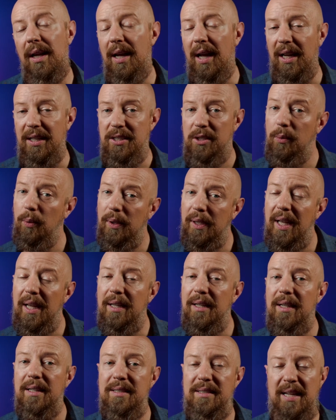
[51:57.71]
and you will
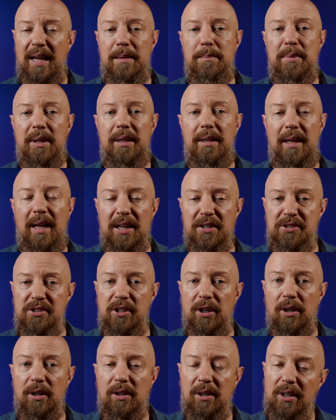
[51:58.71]
get 10-bit
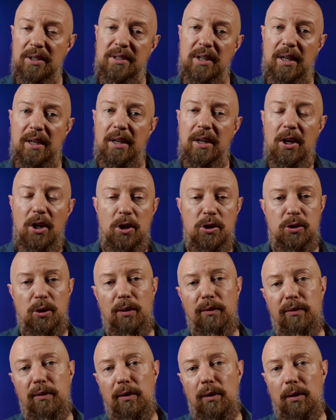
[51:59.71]
SDR content.
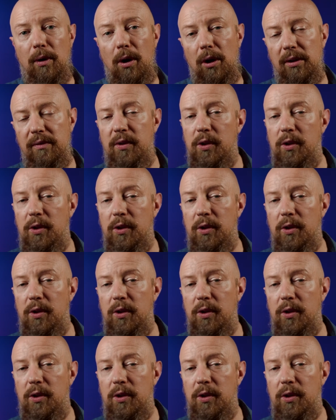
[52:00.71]
So for all of